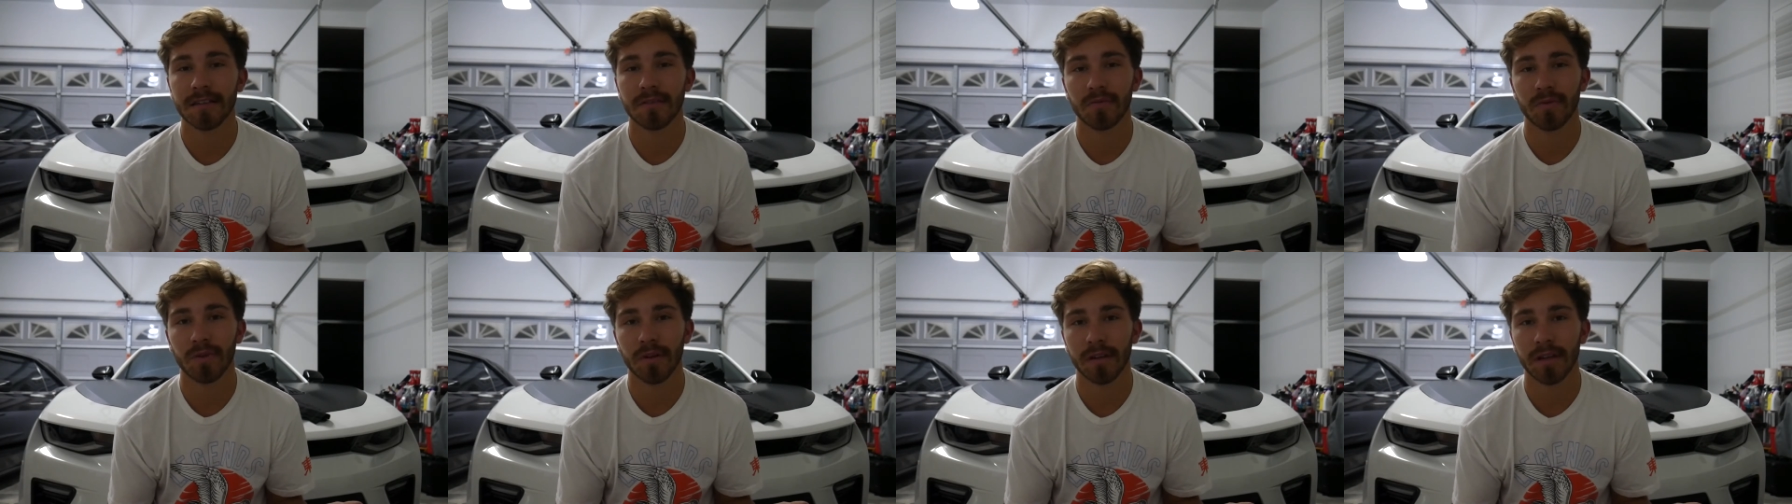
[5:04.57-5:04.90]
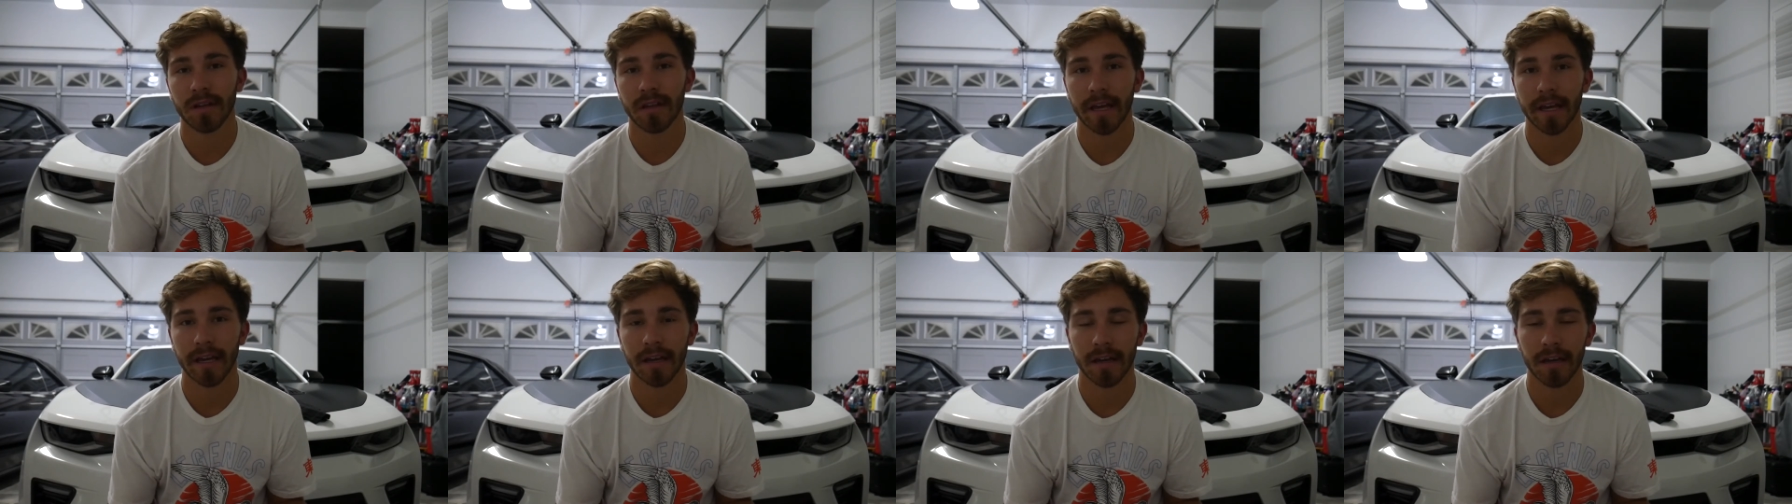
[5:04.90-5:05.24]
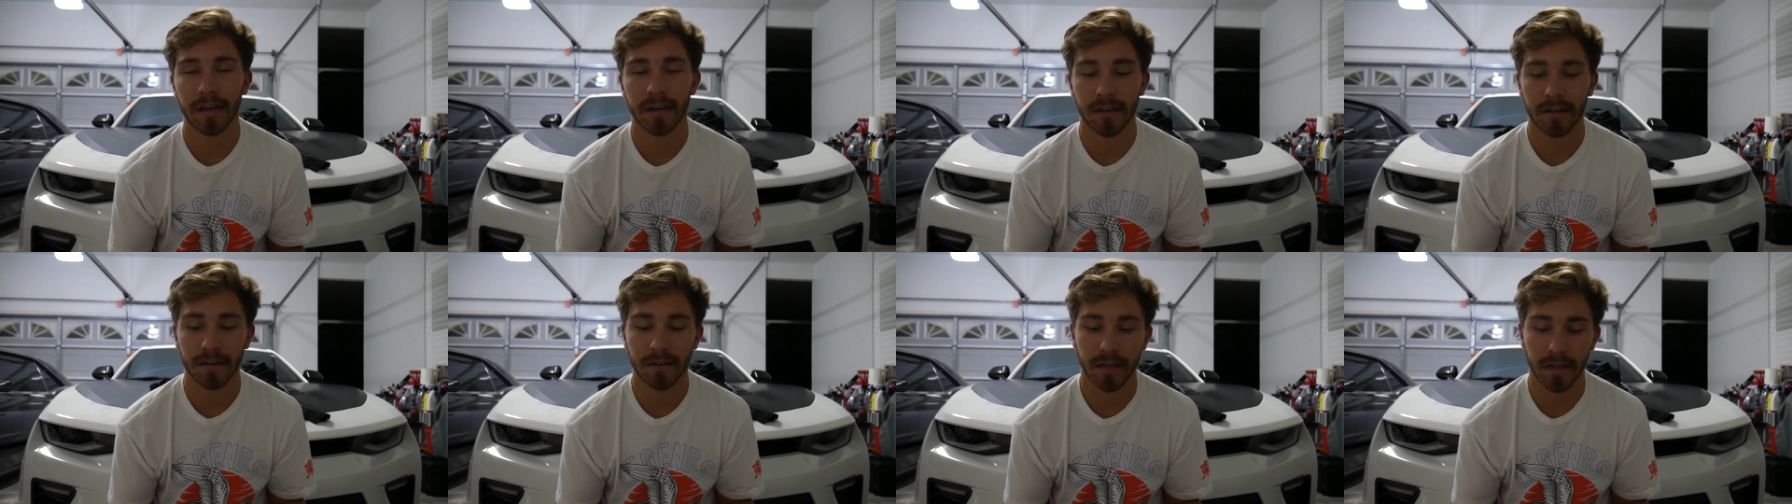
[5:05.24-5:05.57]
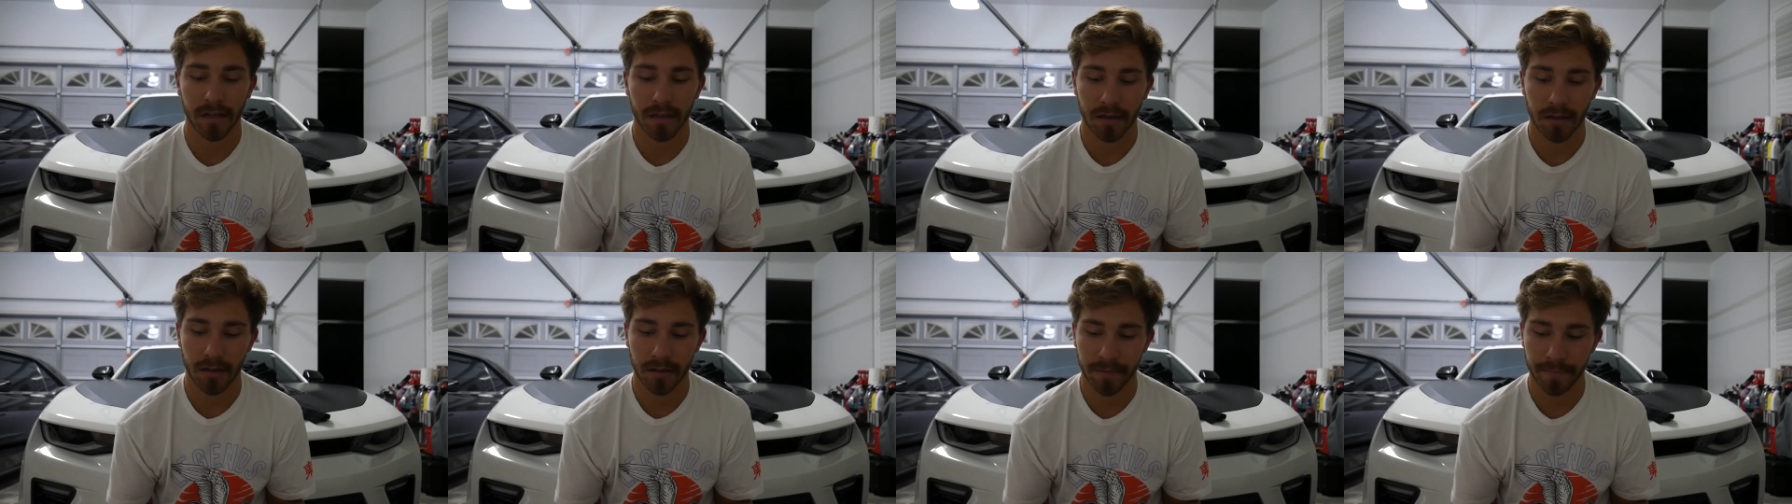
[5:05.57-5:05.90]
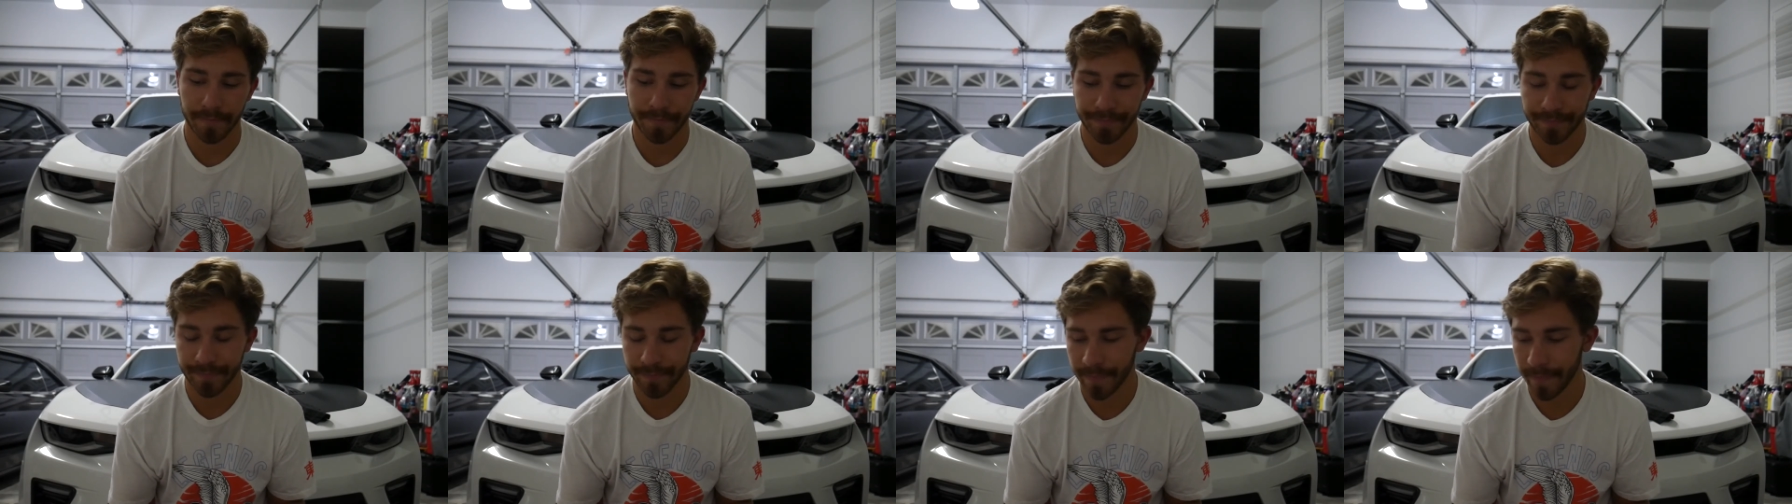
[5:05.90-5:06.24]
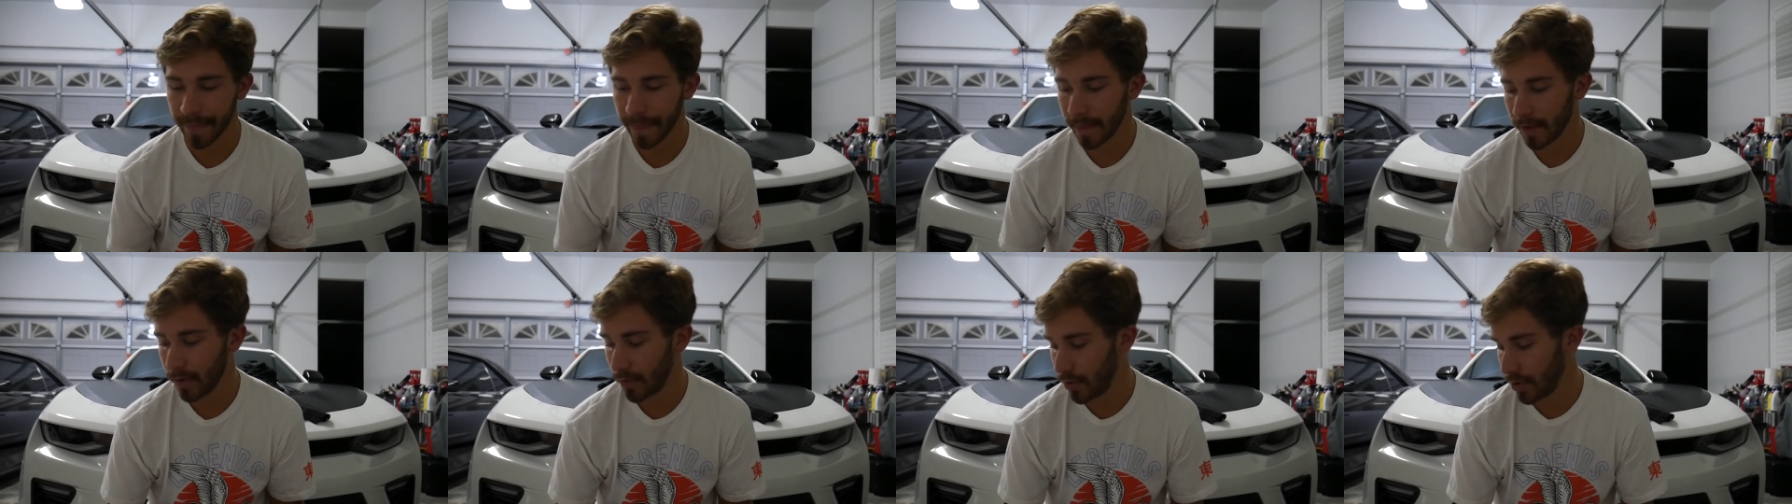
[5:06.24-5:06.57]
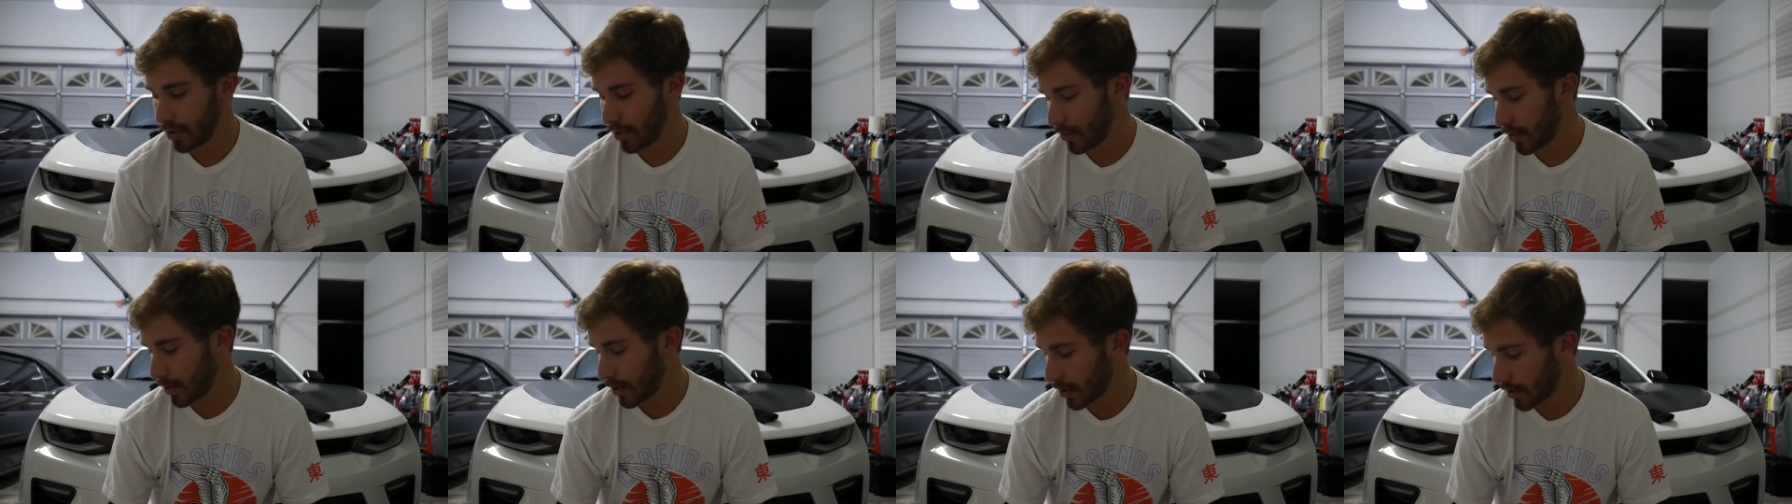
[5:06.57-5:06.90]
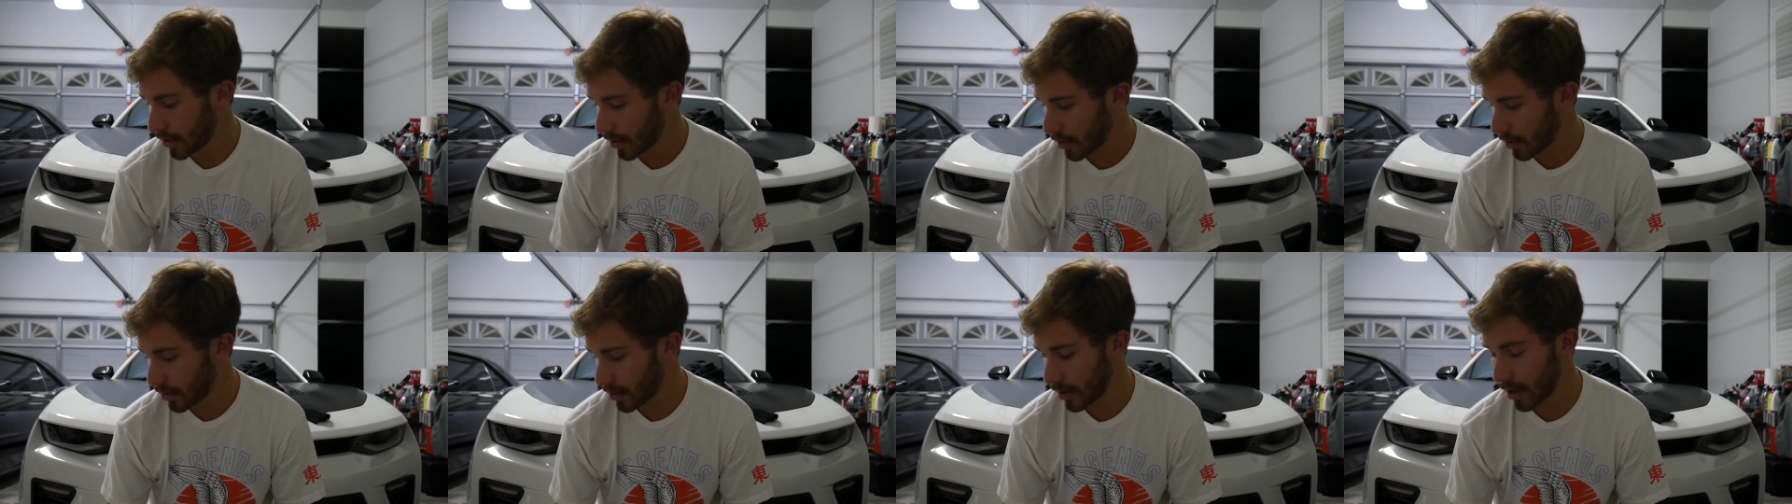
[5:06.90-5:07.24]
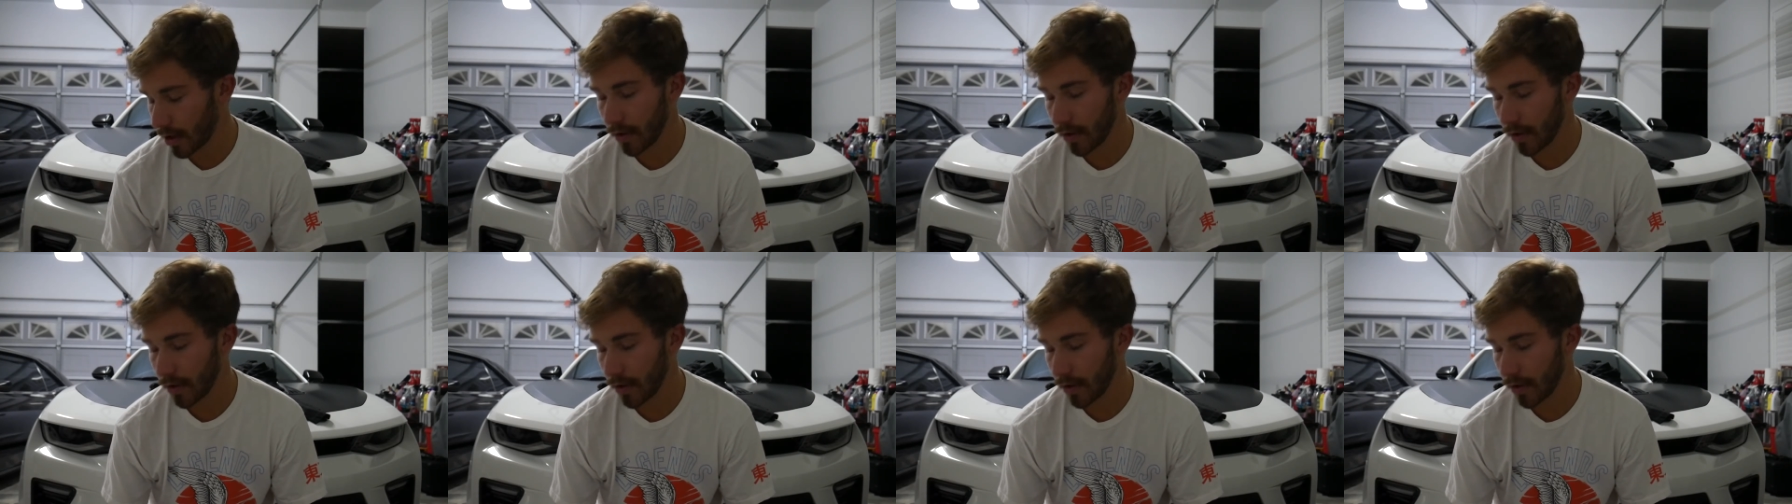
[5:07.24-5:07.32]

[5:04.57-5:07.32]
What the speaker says: really like a what do you want to call it,